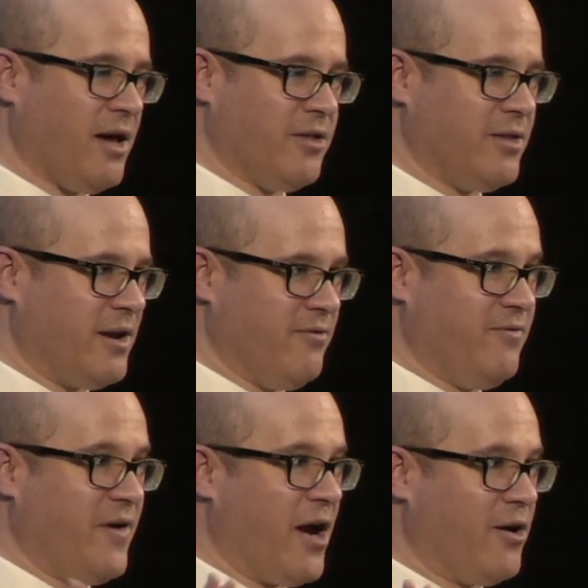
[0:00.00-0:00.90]
other than a
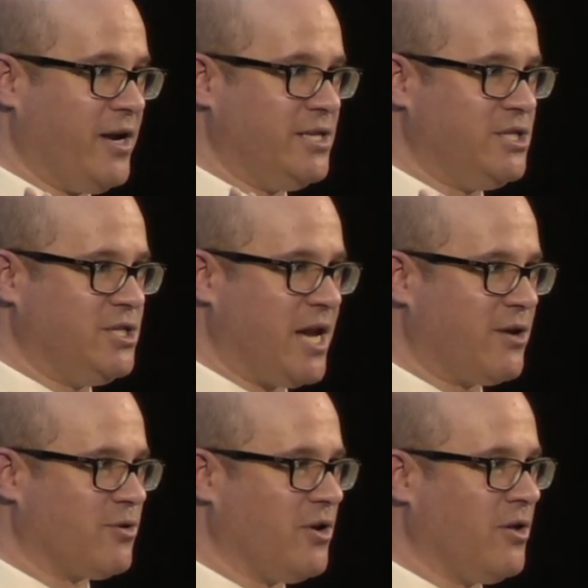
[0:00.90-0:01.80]
very
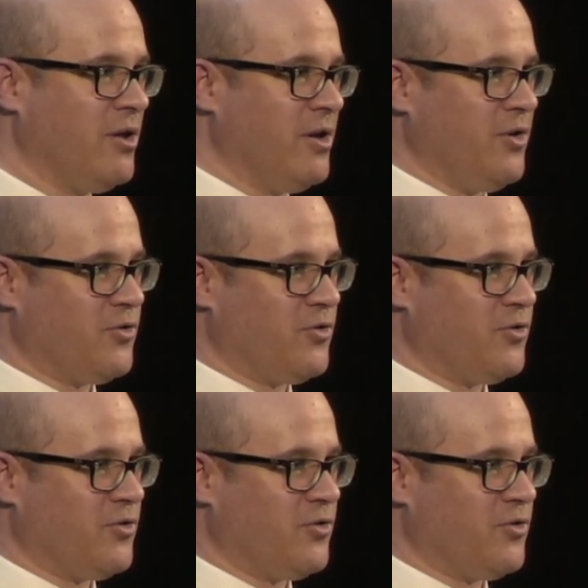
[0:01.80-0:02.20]
general